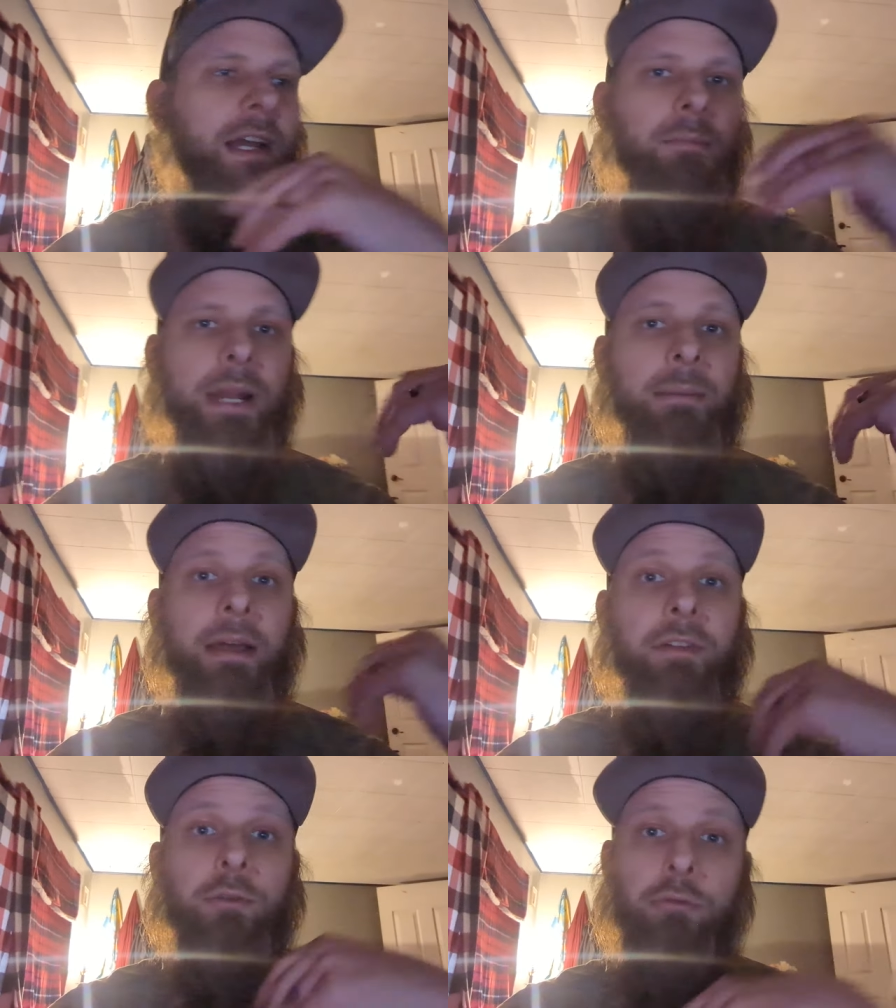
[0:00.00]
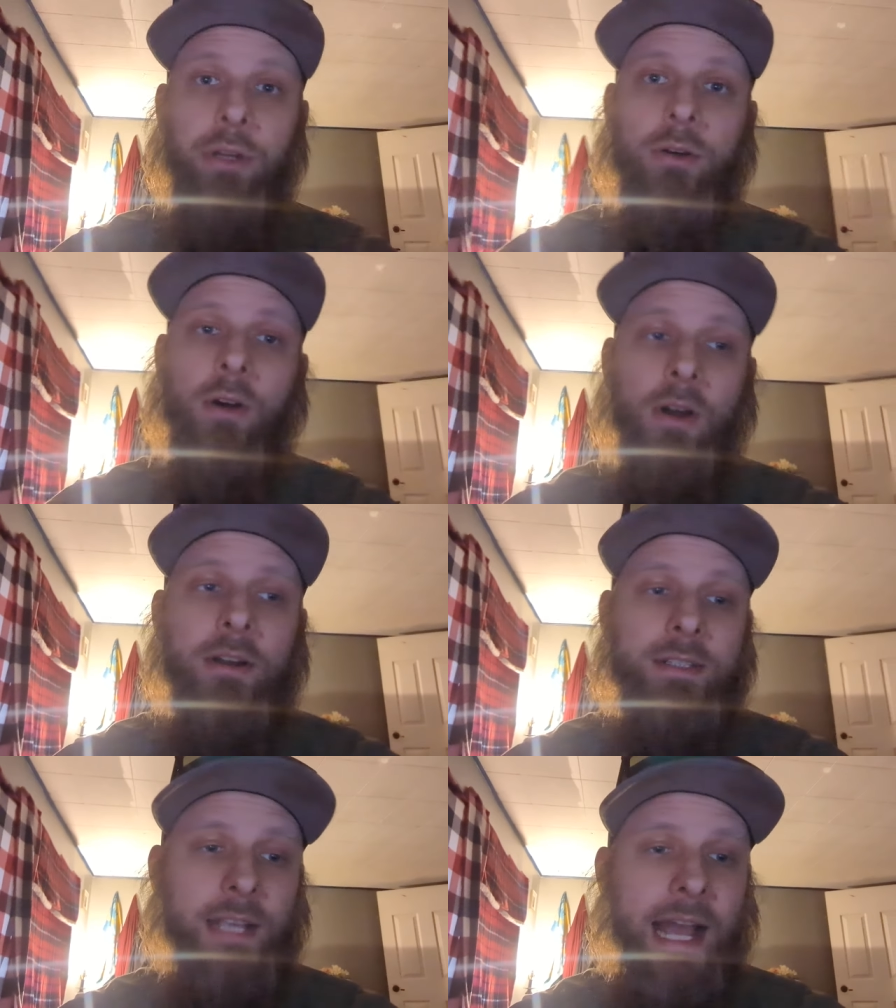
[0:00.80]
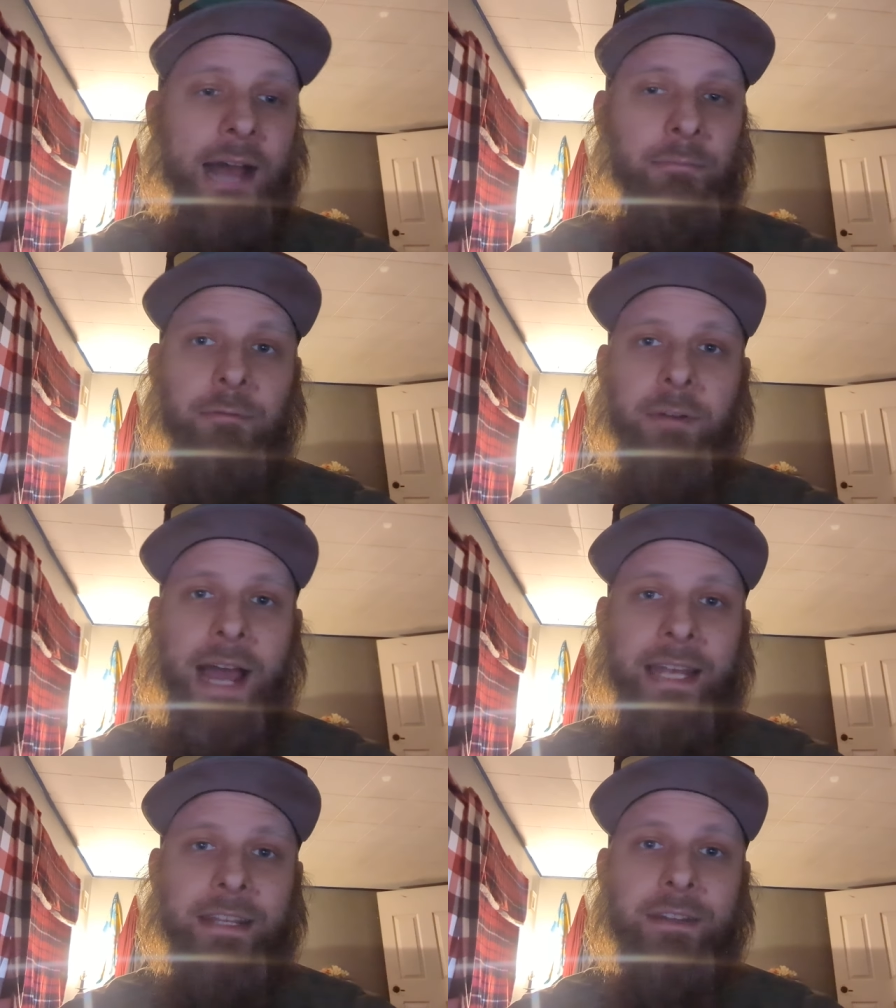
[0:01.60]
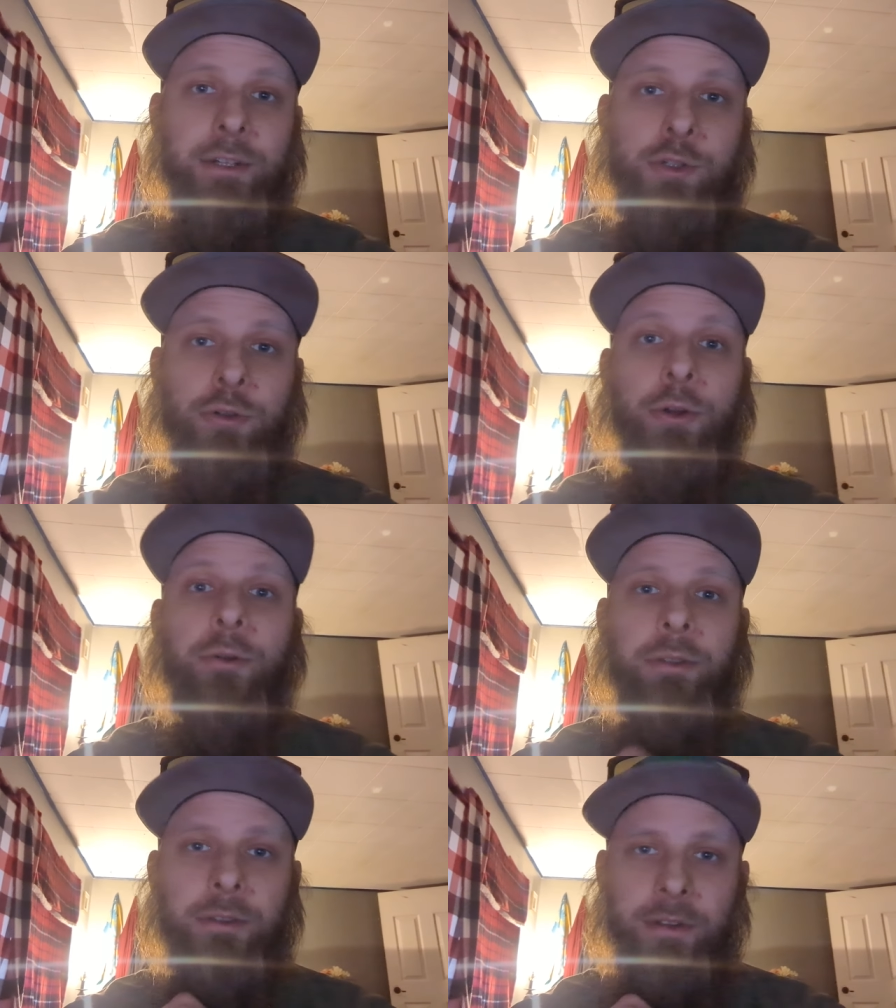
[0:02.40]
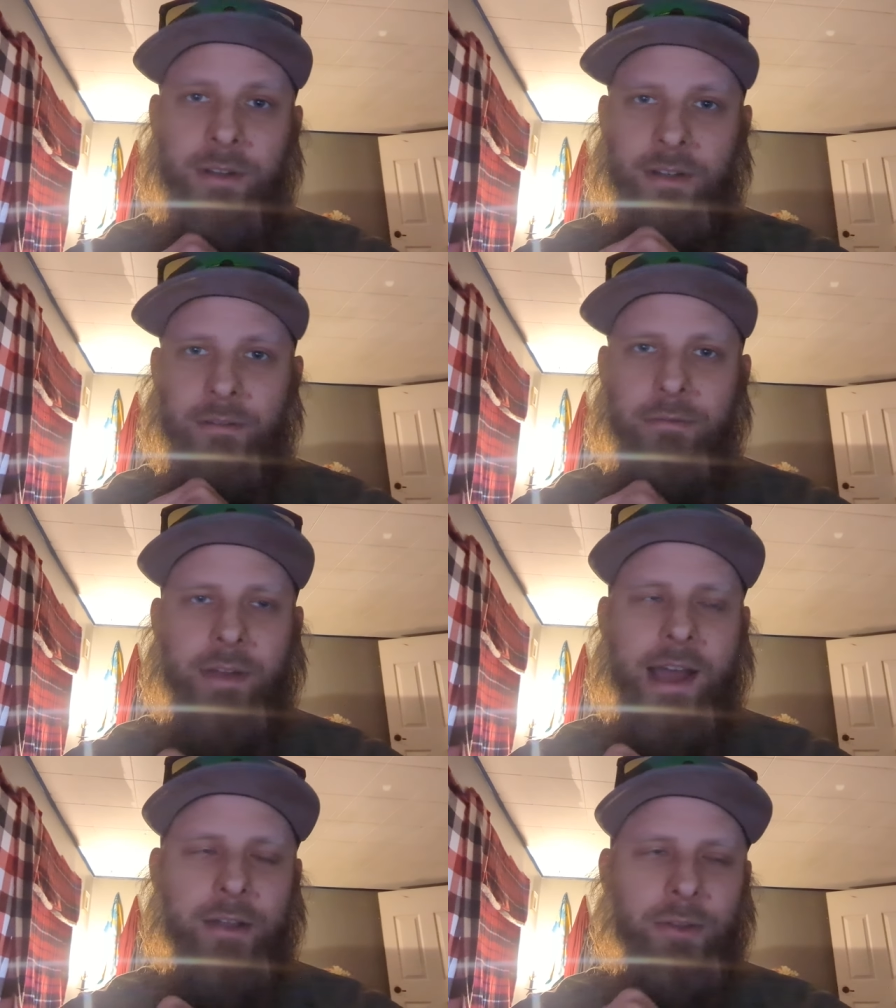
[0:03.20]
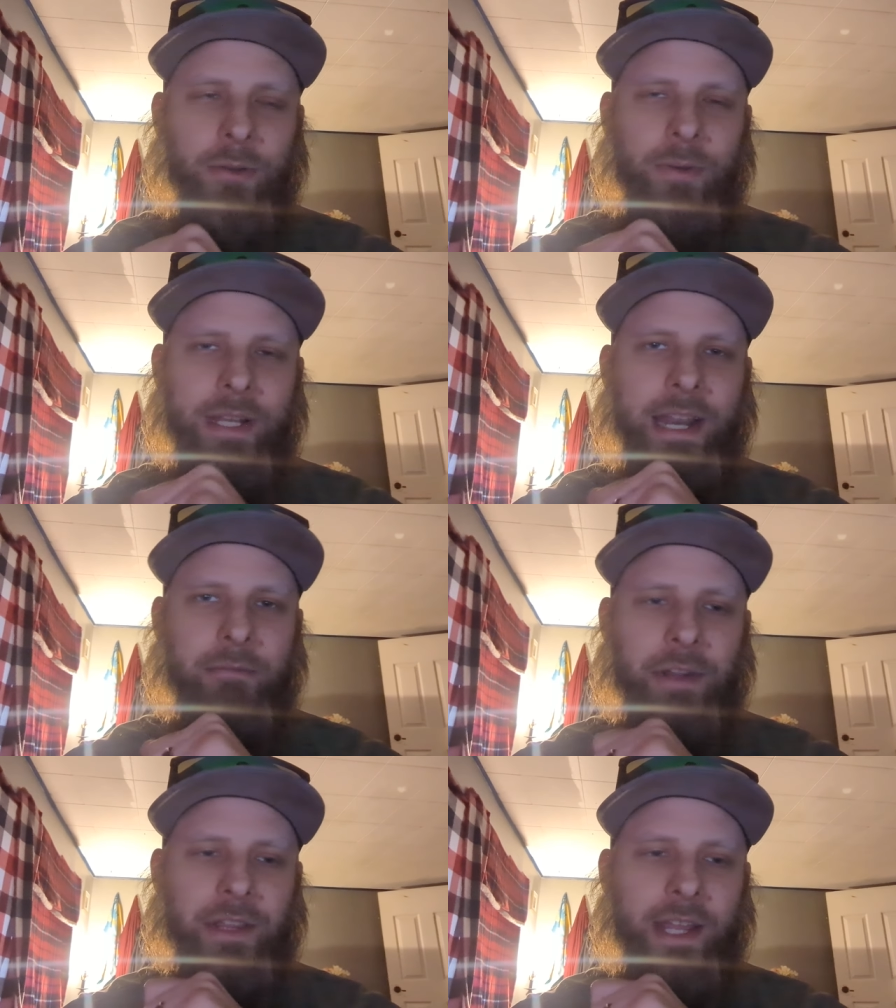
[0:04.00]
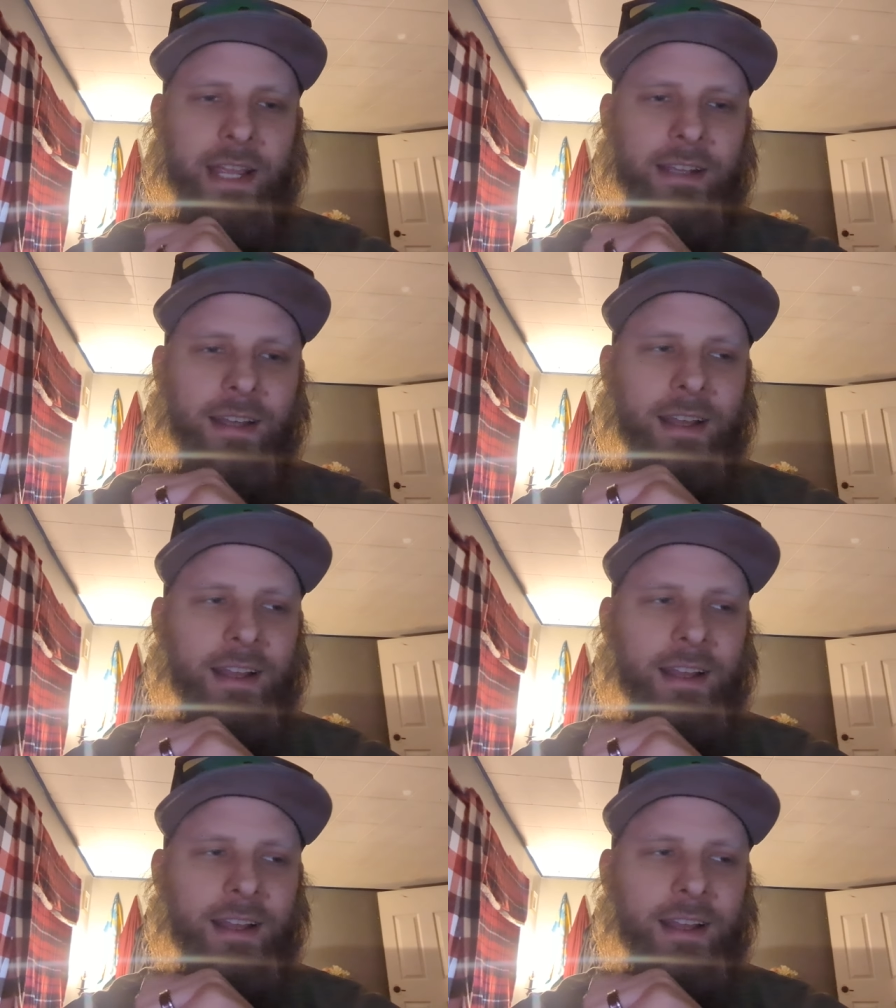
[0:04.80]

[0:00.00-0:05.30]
but I'm having a real hard time finding the truth value in everything.